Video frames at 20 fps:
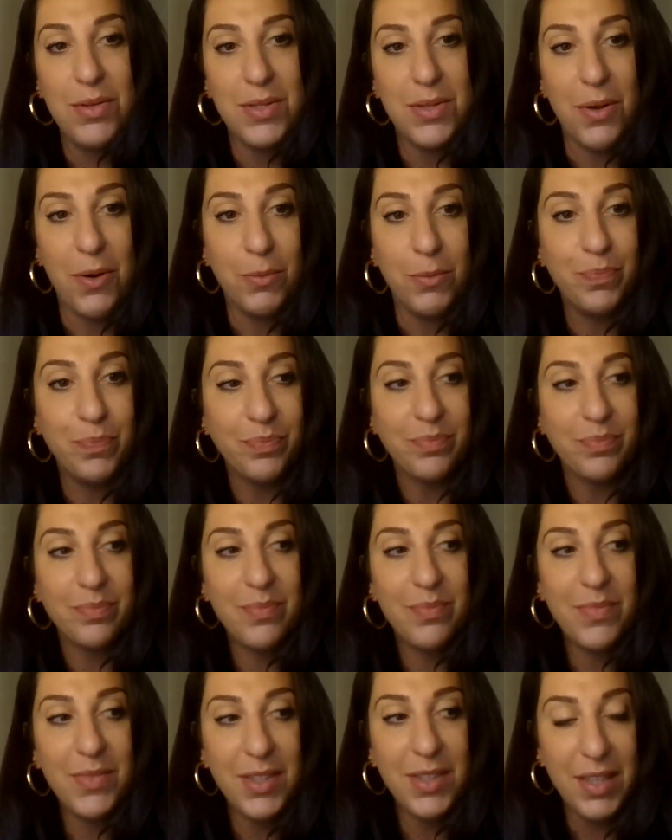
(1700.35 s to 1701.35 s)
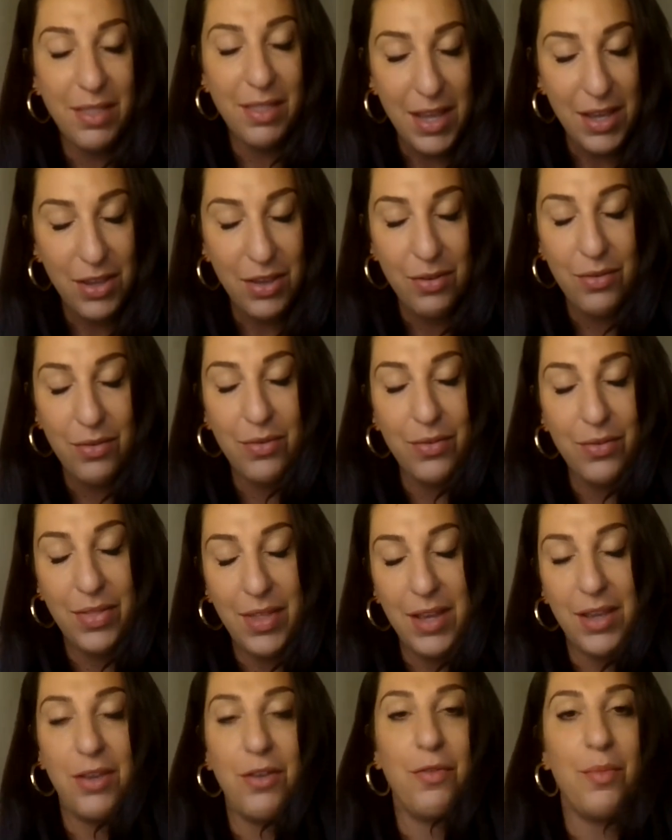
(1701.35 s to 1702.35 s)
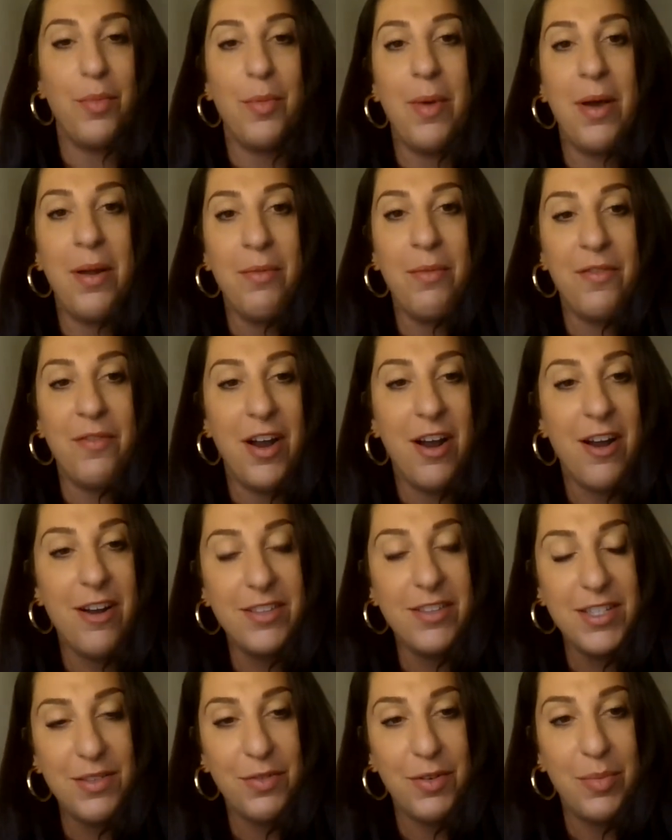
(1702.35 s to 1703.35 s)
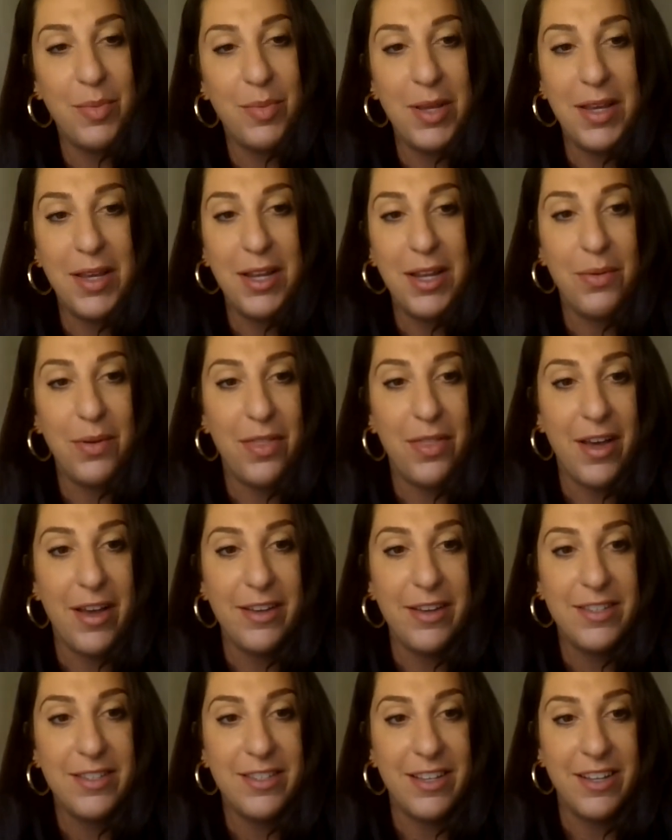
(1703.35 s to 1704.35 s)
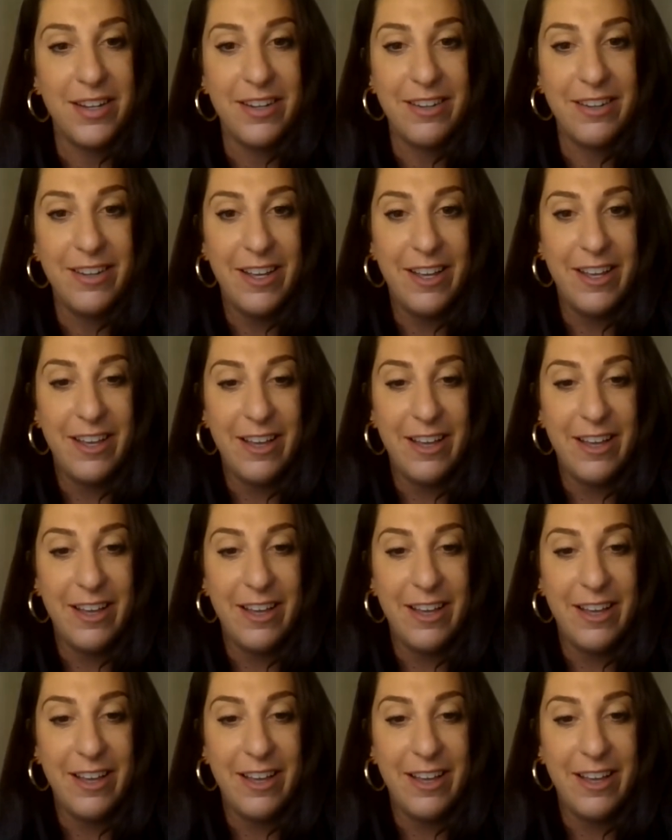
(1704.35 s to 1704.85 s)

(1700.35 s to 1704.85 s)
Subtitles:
So thank you from the bottom of our hearts for being here with us. And